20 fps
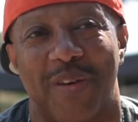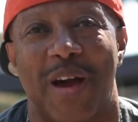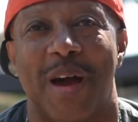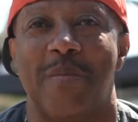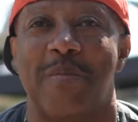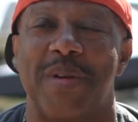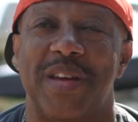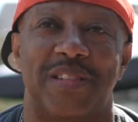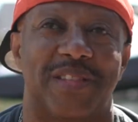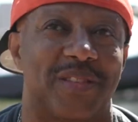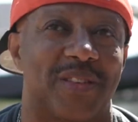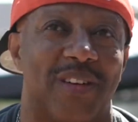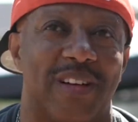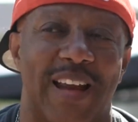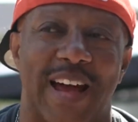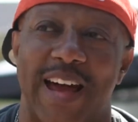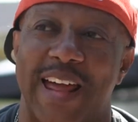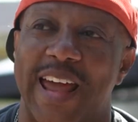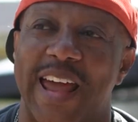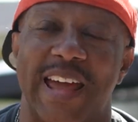I miss her a
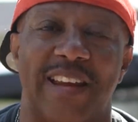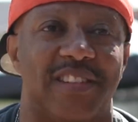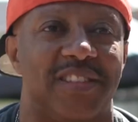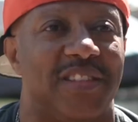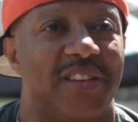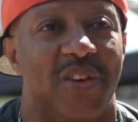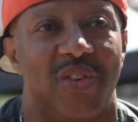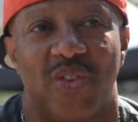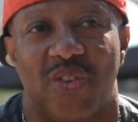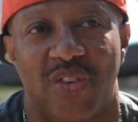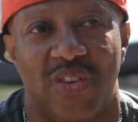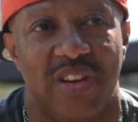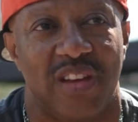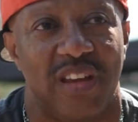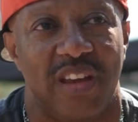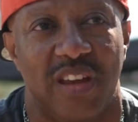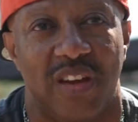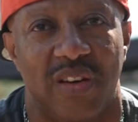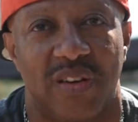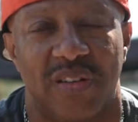lot. I hadn't seen her in
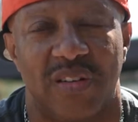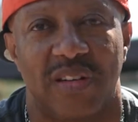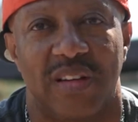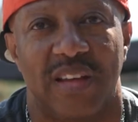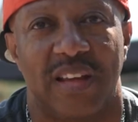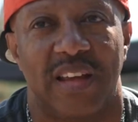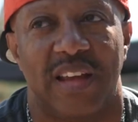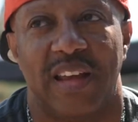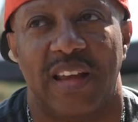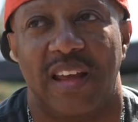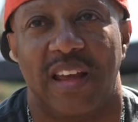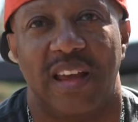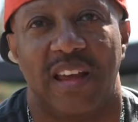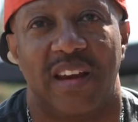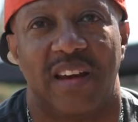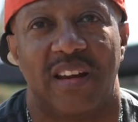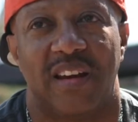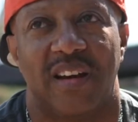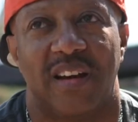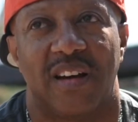a year,
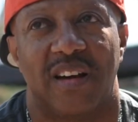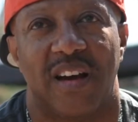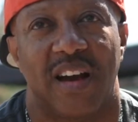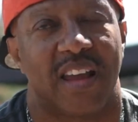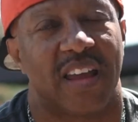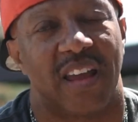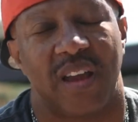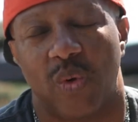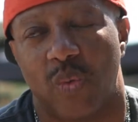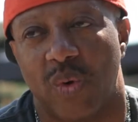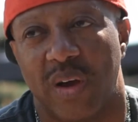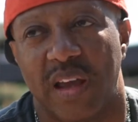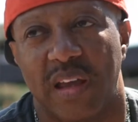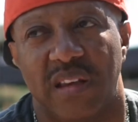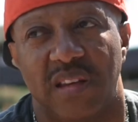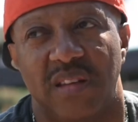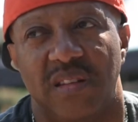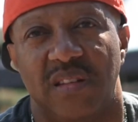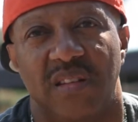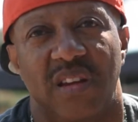and I can't
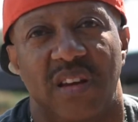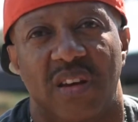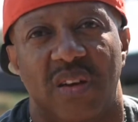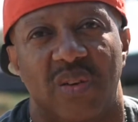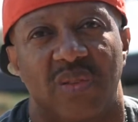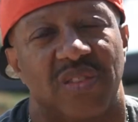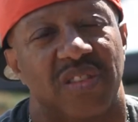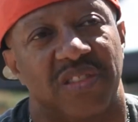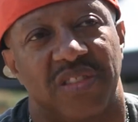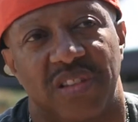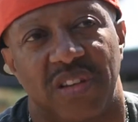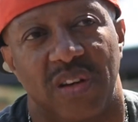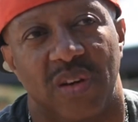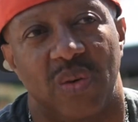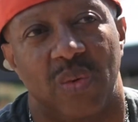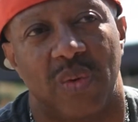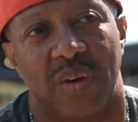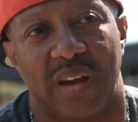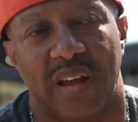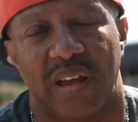wait, you know, to see her
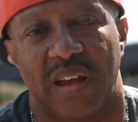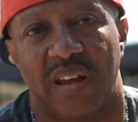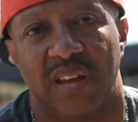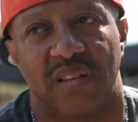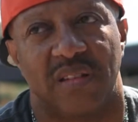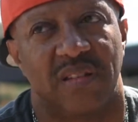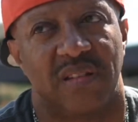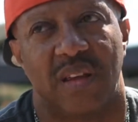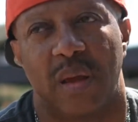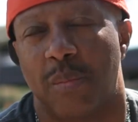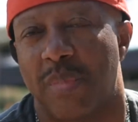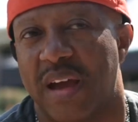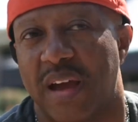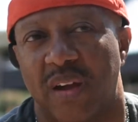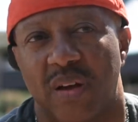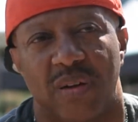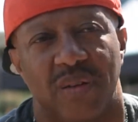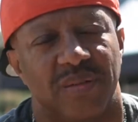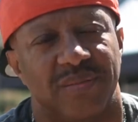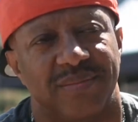when I get back home.